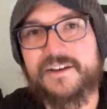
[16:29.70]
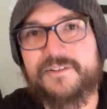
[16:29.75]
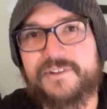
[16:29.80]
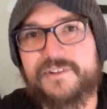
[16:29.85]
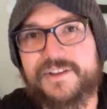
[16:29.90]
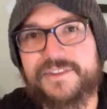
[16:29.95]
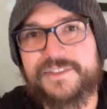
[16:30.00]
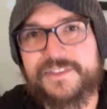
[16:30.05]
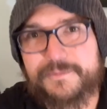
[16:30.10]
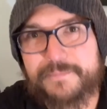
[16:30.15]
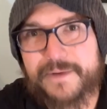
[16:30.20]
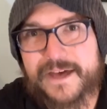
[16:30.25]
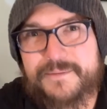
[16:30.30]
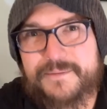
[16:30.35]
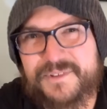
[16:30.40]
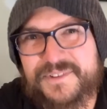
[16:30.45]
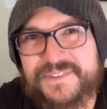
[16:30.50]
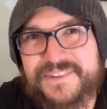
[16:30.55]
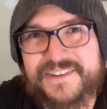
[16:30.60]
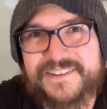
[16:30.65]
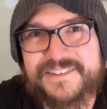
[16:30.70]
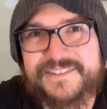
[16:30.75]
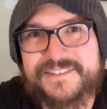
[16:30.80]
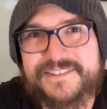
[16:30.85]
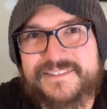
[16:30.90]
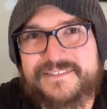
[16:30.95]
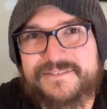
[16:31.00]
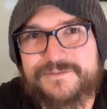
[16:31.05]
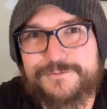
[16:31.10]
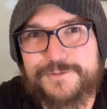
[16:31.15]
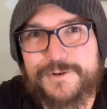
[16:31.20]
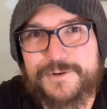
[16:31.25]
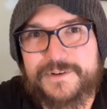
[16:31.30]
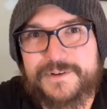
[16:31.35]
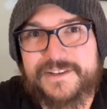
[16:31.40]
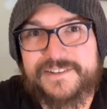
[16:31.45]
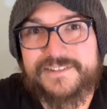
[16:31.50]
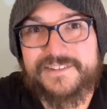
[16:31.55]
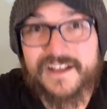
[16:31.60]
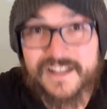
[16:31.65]
the Bible does focus
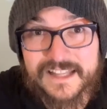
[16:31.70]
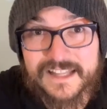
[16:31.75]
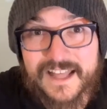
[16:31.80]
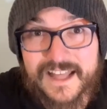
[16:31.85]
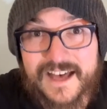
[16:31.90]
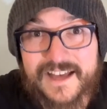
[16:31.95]
a lot